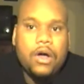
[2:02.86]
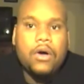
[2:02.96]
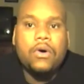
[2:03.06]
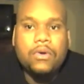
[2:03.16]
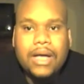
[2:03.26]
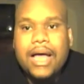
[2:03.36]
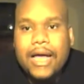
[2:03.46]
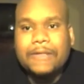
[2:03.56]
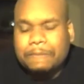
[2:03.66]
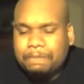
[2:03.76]
y'all
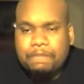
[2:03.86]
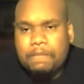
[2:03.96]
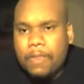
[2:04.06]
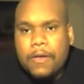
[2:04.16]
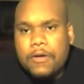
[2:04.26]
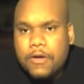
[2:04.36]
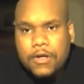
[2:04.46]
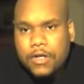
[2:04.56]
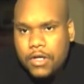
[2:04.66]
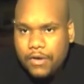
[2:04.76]
got
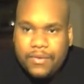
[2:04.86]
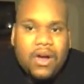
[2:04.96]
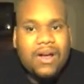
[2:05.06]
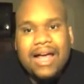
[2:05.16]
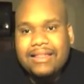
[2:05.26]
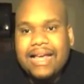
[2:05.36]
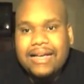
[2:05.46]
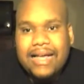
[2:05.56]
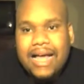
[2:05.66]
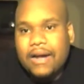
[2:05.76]

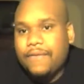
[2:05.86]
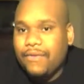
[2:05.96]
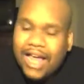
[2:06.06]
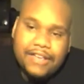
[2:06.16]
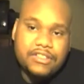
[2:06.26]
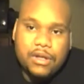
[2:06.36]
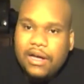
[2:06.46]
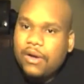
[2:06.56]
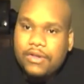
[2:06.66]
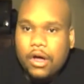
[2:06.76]
that kind of
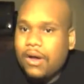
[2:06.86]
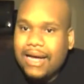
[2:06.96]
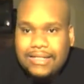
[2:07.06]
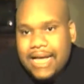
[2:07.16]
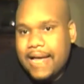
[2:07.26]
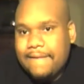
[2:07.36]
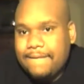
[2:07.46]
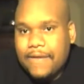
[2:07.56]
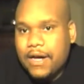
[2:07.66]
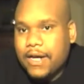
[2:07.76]
lifestyle, y'all like to
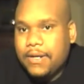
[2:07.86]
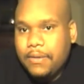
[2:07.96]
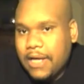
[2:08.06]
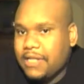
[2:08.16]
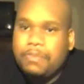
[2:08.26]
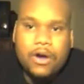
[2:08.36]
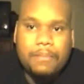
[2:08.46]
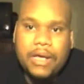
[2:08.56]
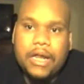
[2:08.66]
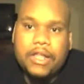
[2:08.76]
have fun, that's
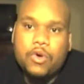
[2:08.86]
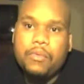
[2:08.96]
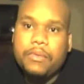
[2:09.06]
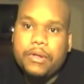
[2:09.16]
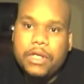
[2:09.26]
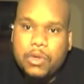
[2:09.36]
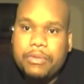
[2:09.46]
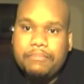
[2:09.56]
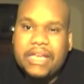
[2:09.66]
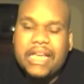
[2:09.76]
part of being a
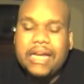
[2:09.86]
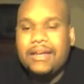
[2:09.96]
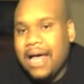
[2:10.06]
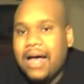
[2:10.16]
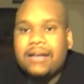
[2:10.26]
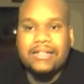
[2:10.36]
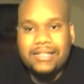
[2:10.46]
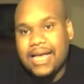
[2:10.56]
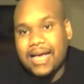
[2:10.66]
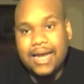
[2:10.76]
human being, I
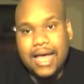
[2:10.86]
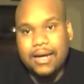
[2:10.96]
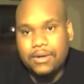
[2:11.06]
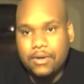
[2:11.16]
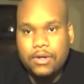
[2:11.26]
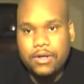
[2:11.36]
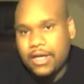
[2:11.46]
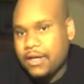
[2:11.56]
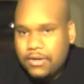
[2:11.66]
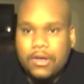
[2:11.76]
understand that.
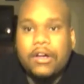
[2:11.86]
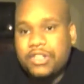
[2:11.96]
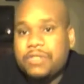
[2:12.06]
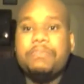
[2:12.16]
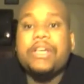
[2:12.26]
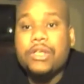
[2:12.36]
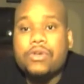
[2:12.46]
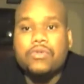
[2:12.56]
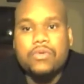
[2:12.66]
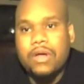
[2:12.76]
Y'all just be
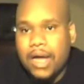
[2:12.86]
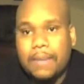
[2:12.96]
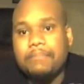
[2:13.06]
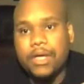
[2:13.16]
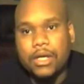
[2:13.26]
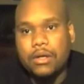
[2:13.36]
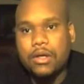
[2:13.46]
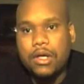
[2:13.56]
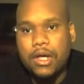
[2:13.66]
you. I'm me.